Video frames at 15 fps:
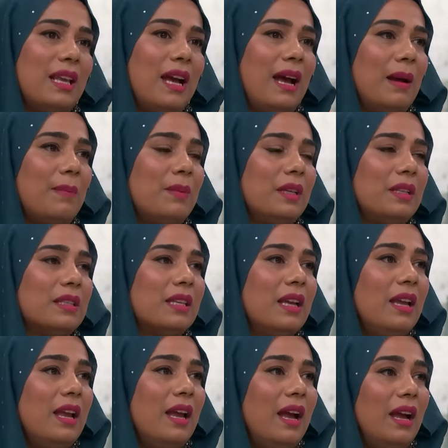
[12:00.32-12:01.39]
that happens.
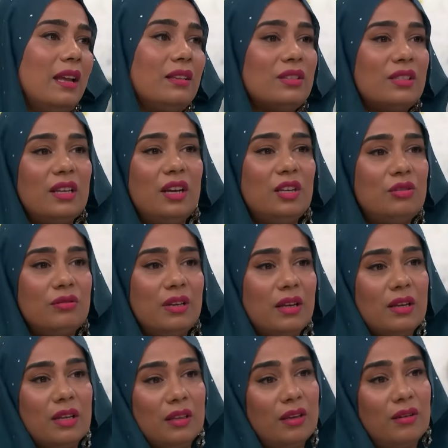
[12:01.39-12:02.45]
And surgery,
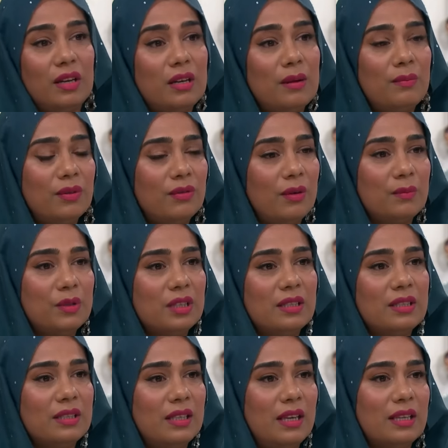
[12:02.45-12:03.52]
there are a number of
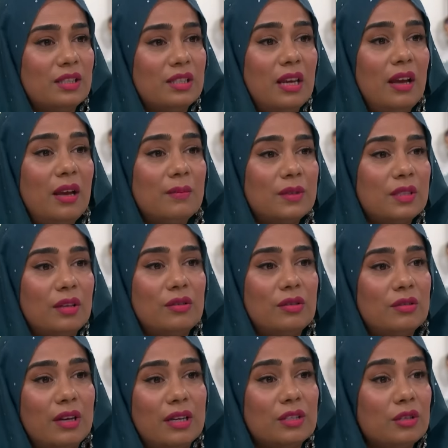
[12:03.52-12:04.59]
options. There's TURP, so
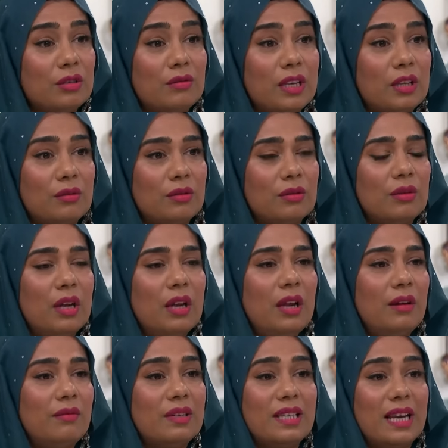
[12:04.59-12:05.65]
transurethral
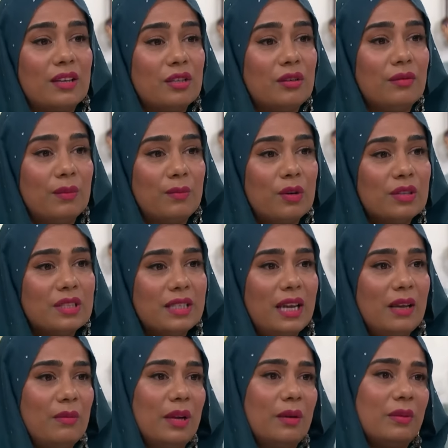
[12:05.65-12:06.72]
resection of the prostate, where